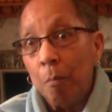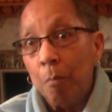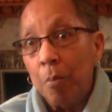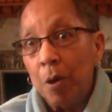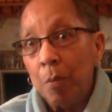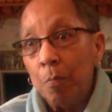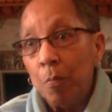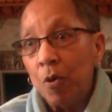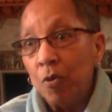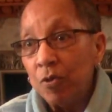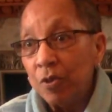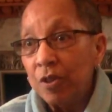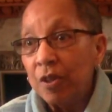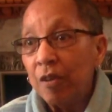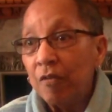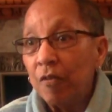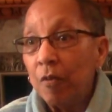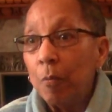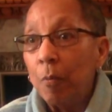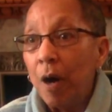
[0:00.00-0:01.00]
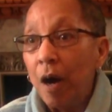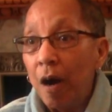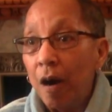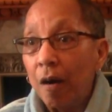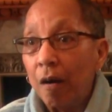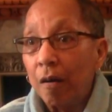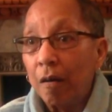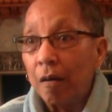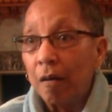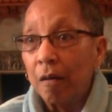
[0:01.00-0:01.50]
but most of them
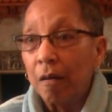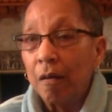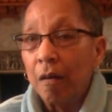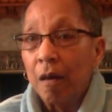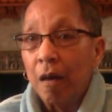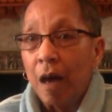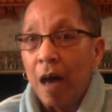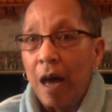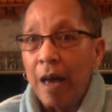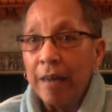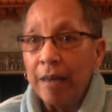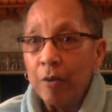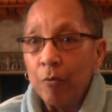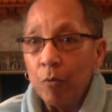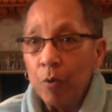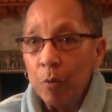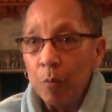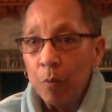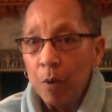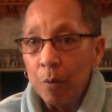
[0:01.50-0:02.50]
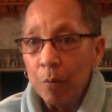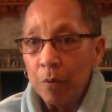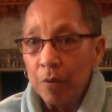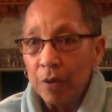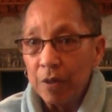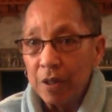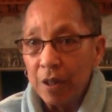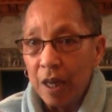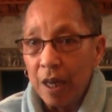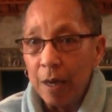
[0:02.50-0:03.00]
are. I can
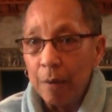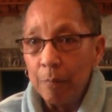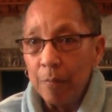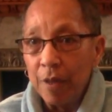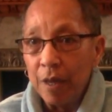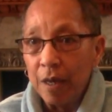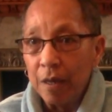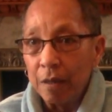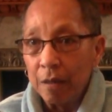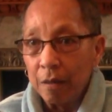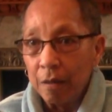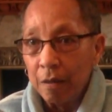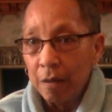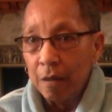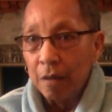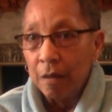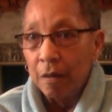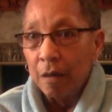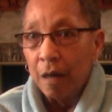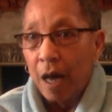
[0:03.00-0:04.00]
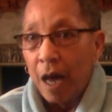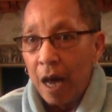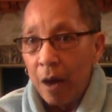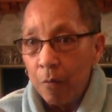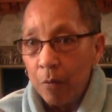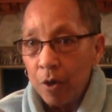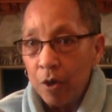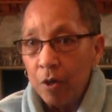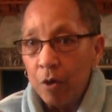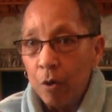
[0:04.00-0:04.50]
remember a time that
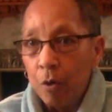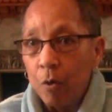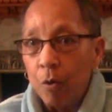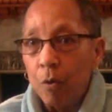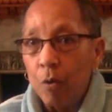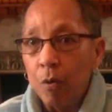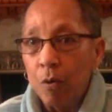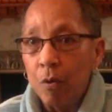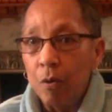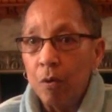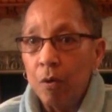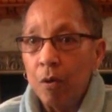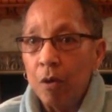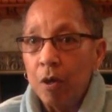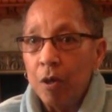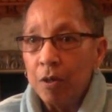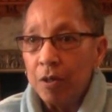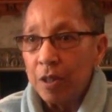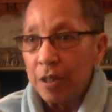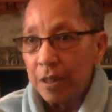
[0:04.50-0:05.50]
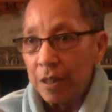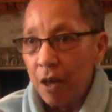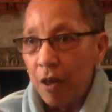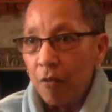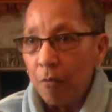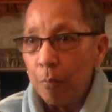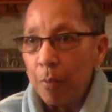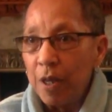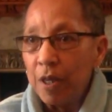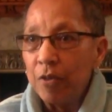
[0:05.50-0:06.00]
I would go to
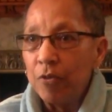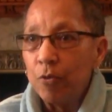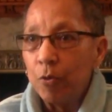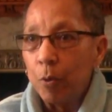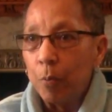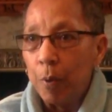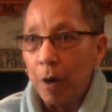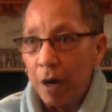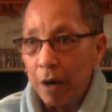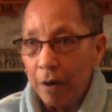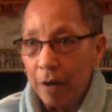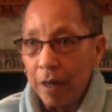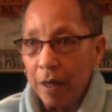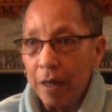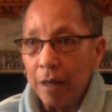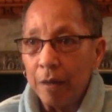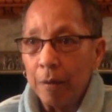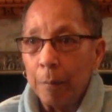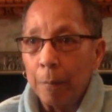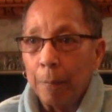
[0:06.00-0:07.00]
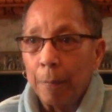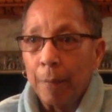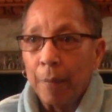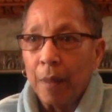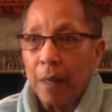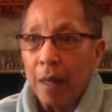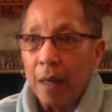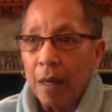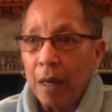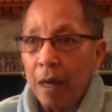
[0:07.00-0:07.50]
South Bend to a party,
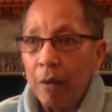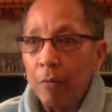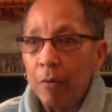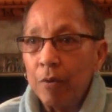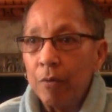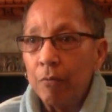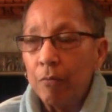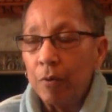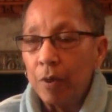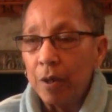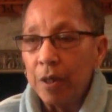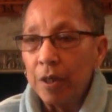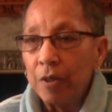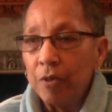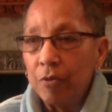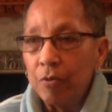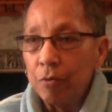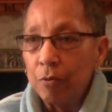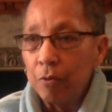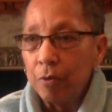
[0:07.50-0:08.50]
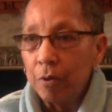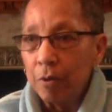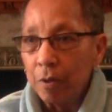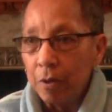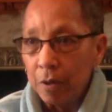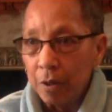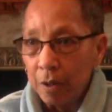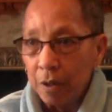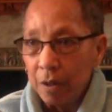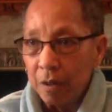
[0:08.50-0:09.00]
and I would run into
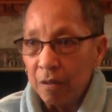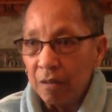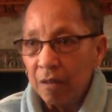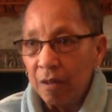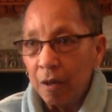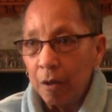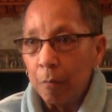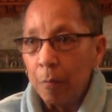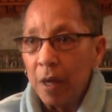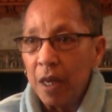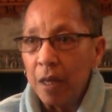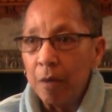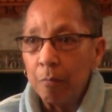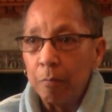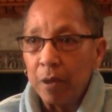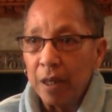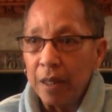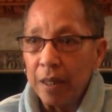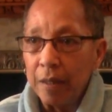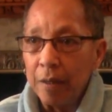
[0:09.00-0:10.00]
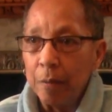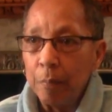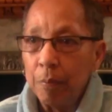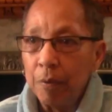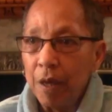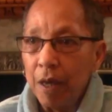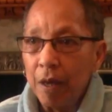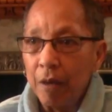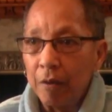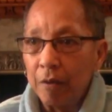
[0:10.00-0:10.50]
a young man playing the
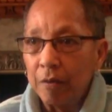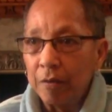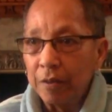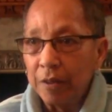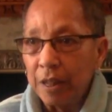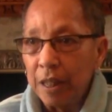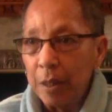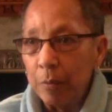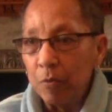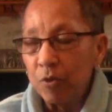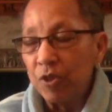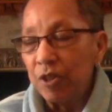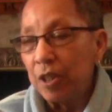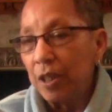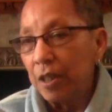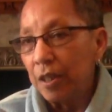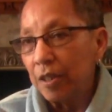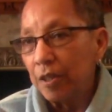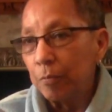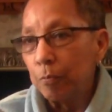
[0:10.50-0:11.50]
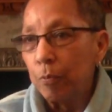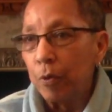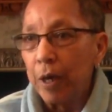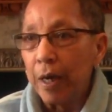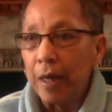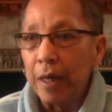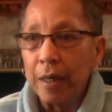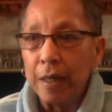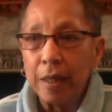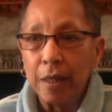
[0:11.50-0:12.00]
piano. His name was Dennis
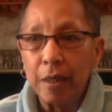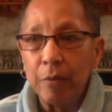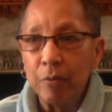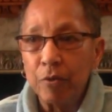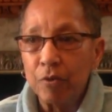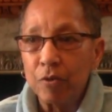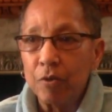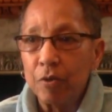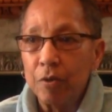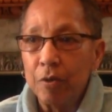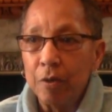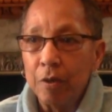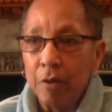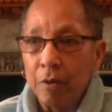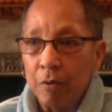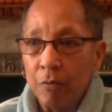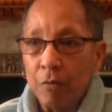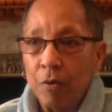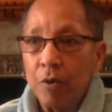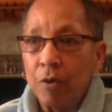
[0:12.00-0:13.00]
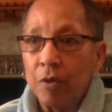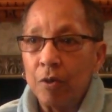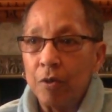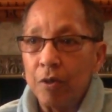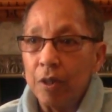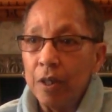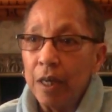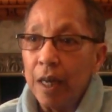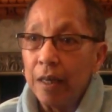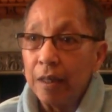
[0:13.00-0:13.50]
Bradley, and he was real
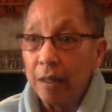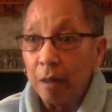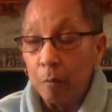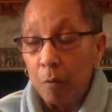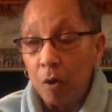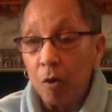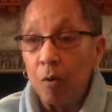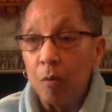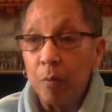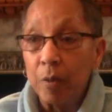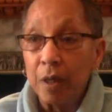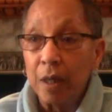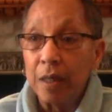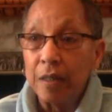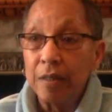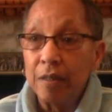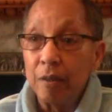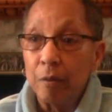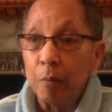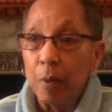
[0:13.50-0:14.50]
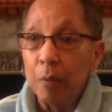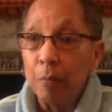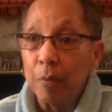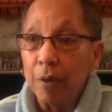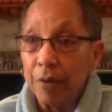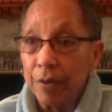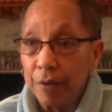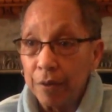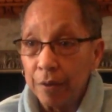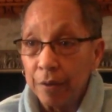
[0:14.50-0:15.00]
good. And I'd come home and I'd tell my
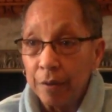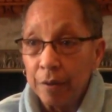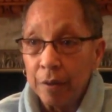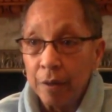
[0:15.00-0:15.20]
mother,